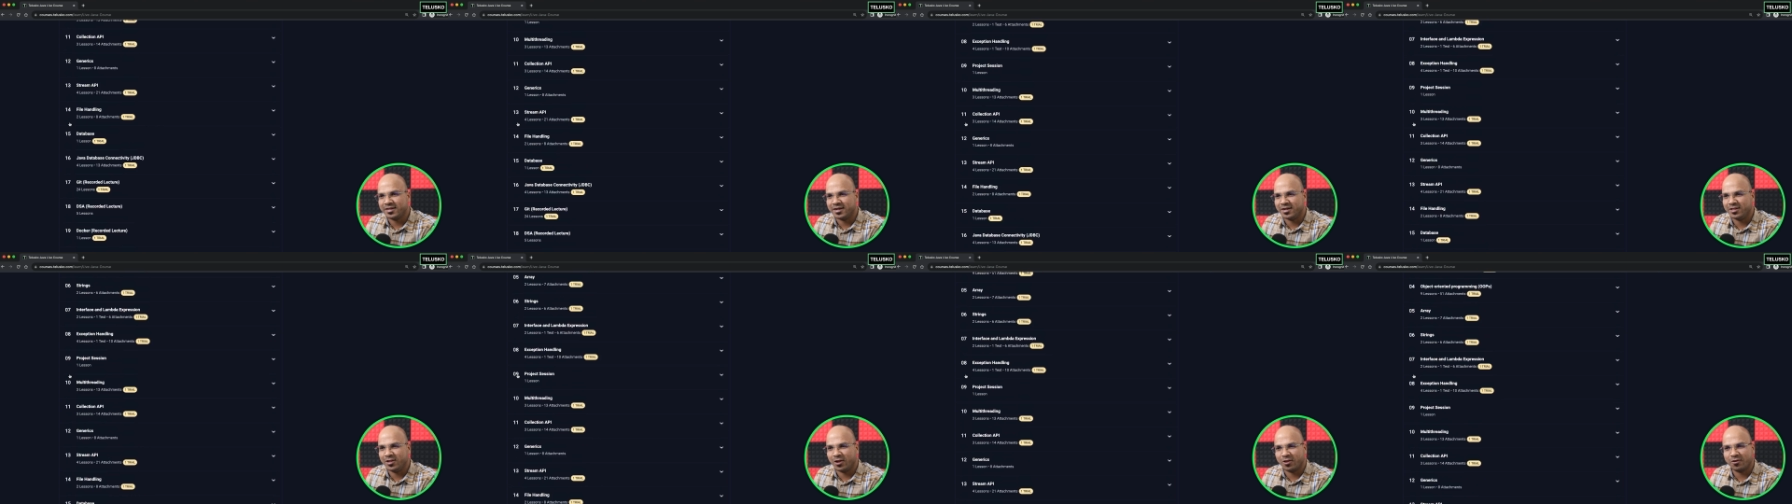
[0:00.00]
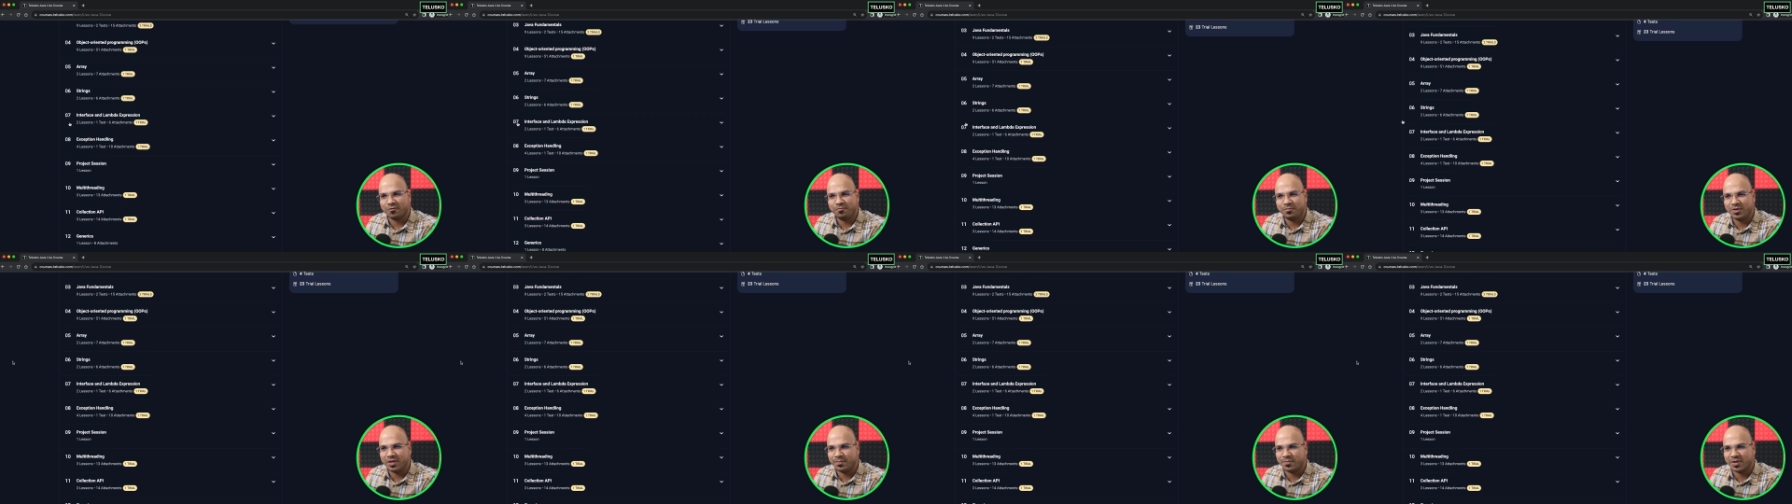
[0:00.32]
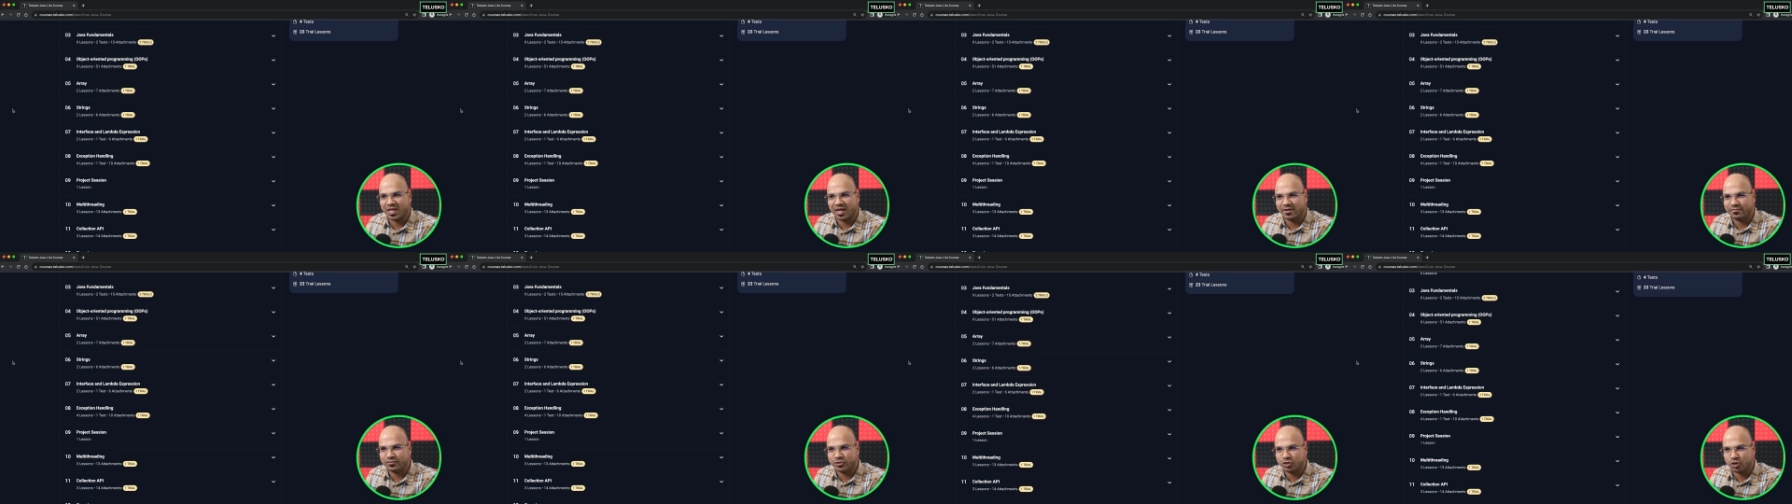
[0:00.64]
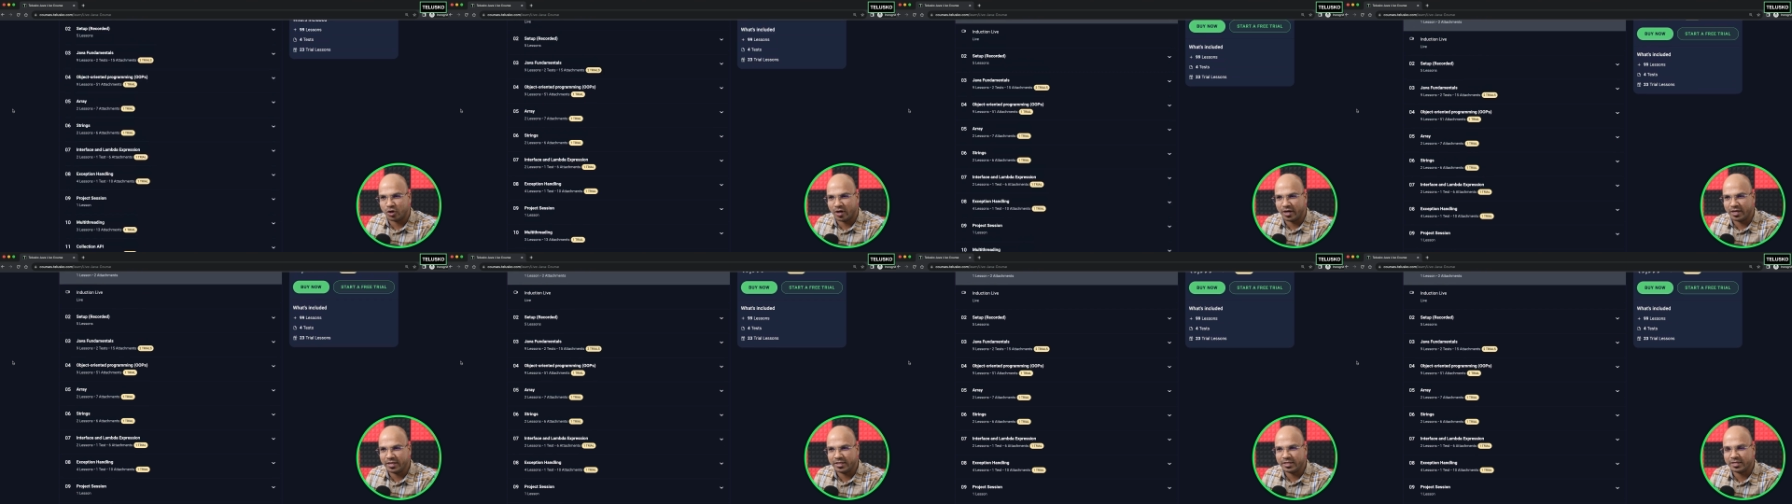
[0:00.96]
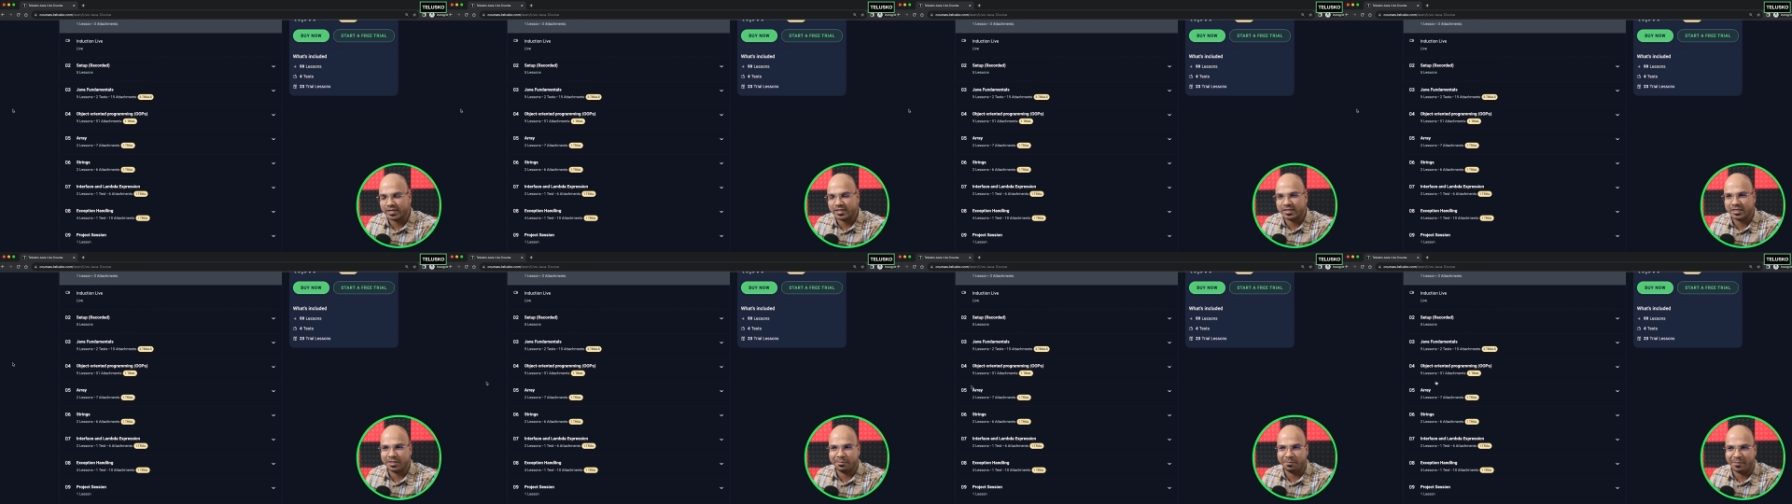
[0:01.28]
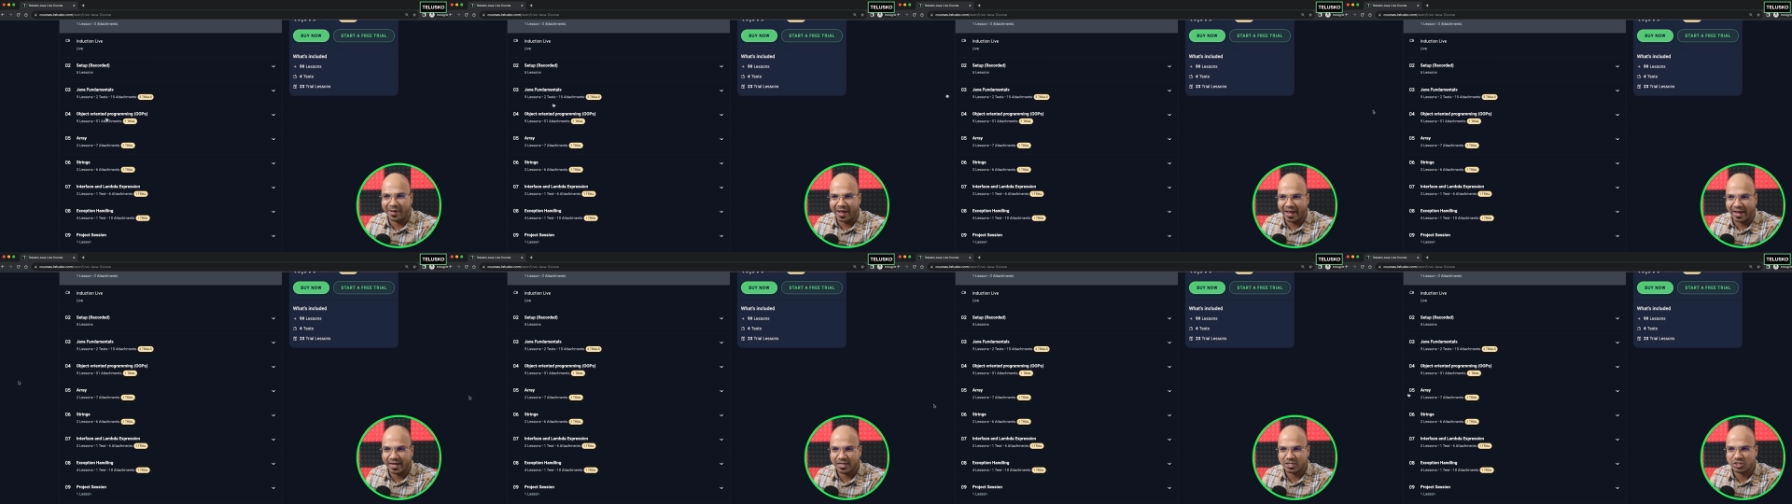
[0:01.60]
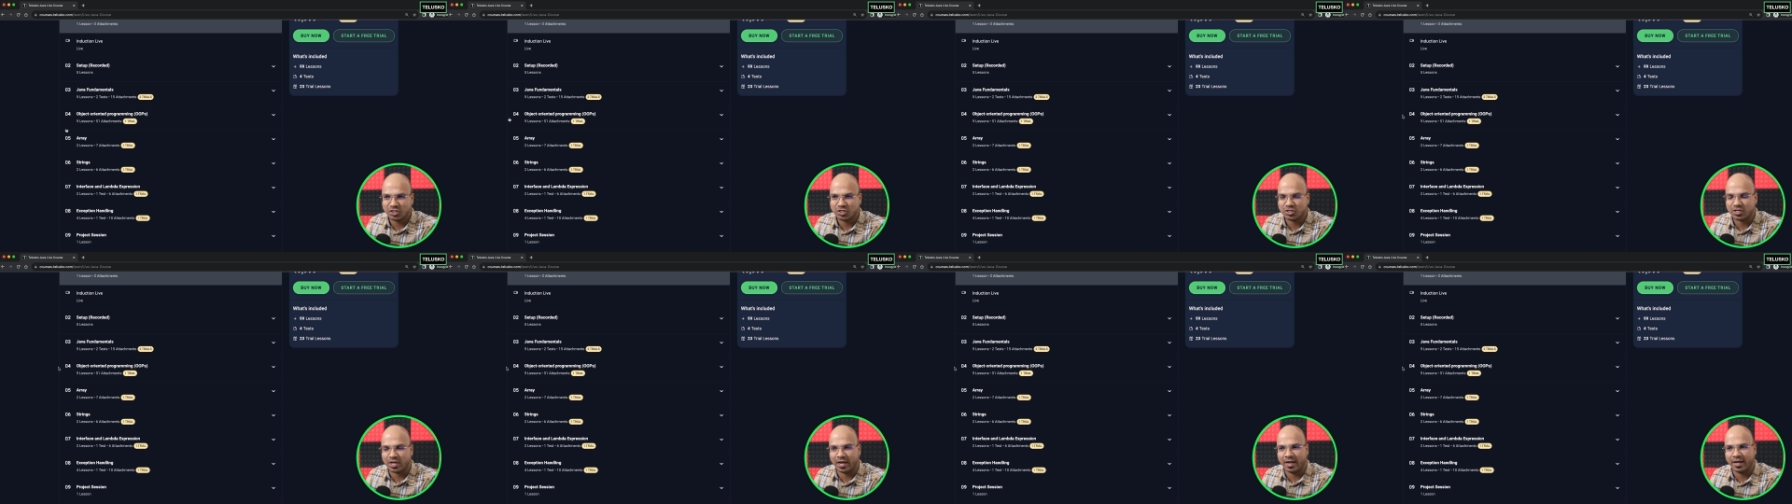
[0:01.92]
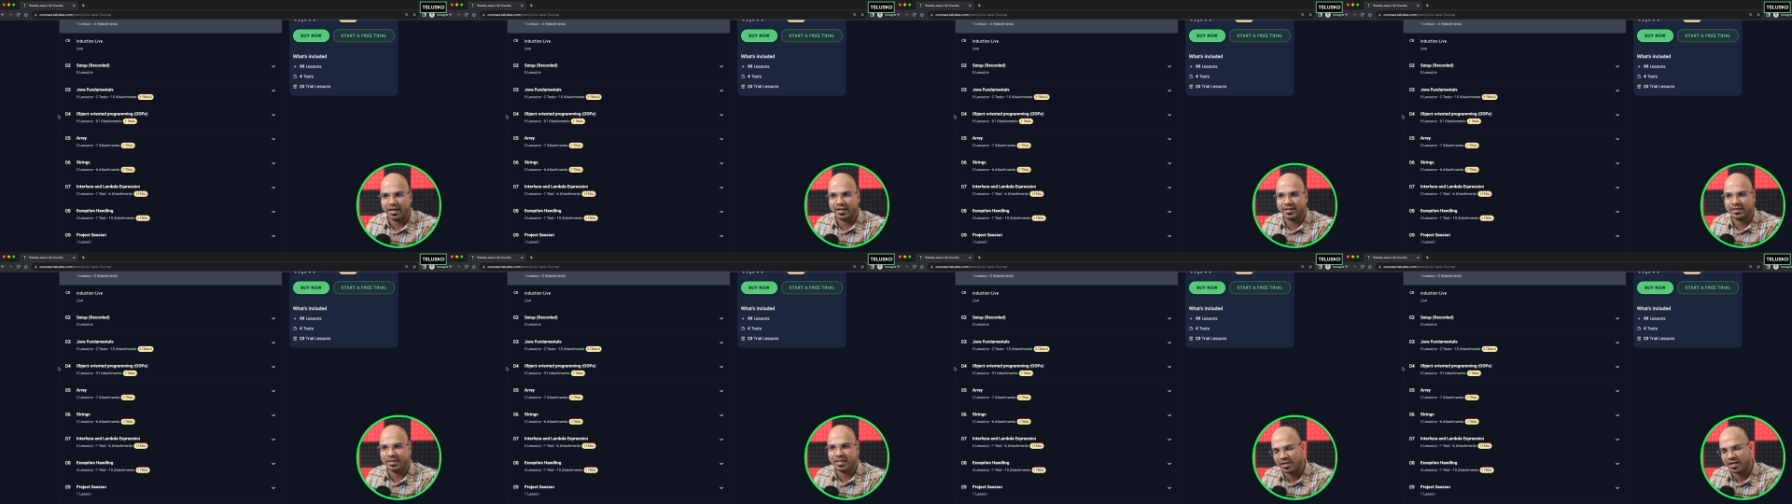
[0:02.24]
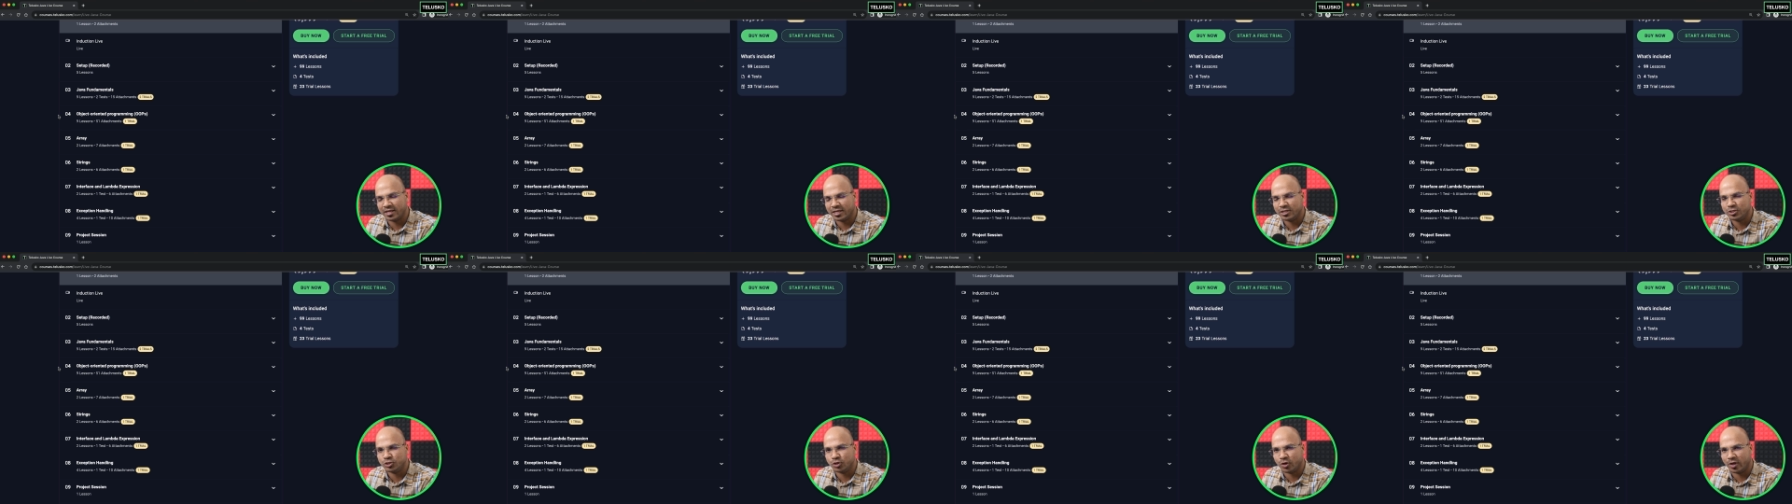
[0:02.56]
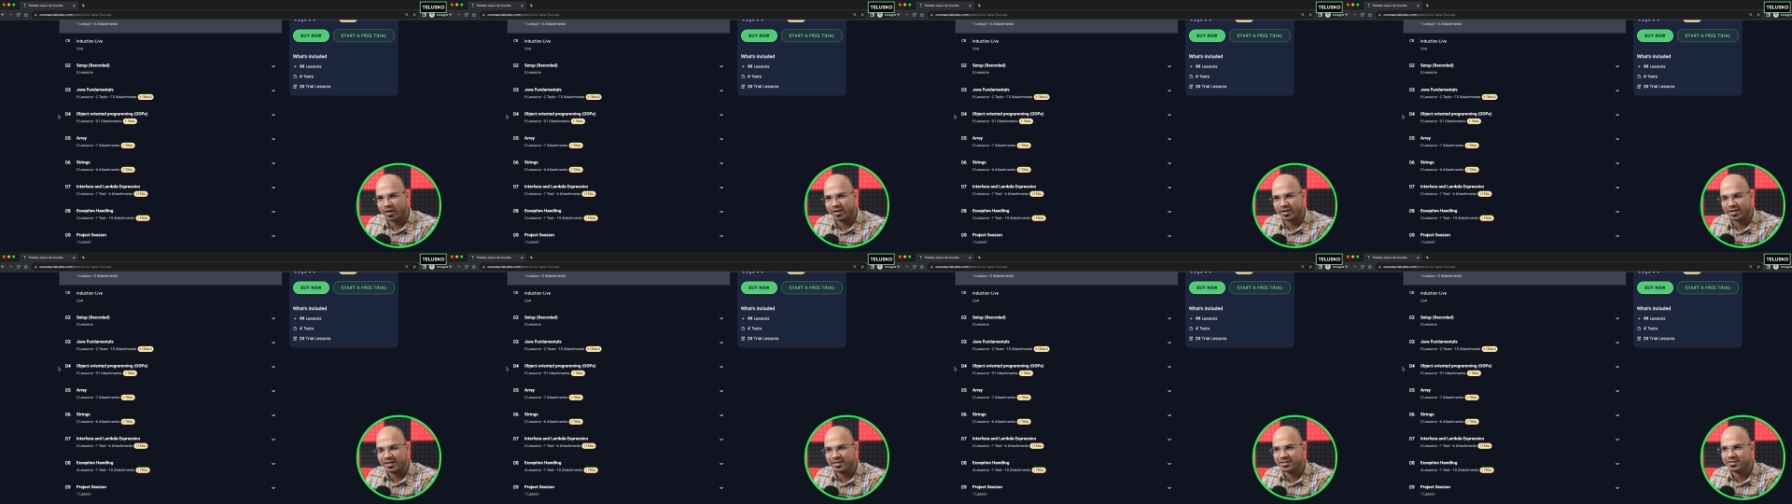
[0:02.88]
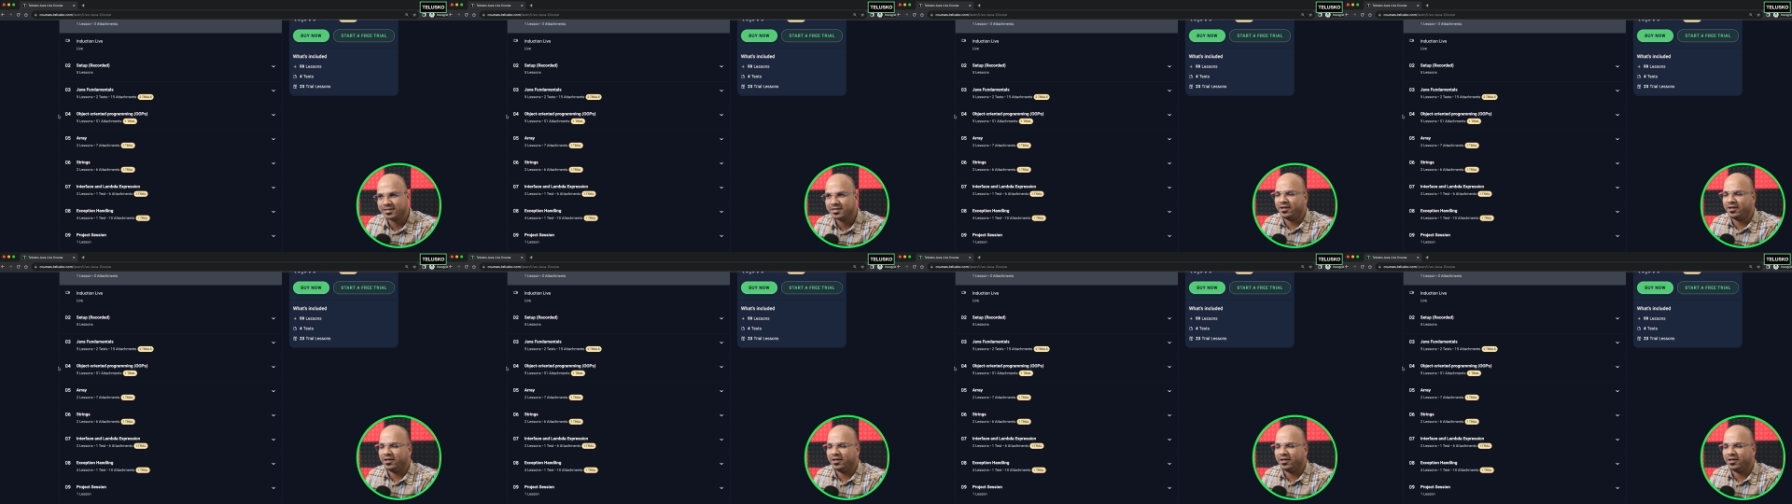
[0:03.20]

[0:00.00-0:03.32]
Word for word: a lot of people have joined the batch and they're enjoying it.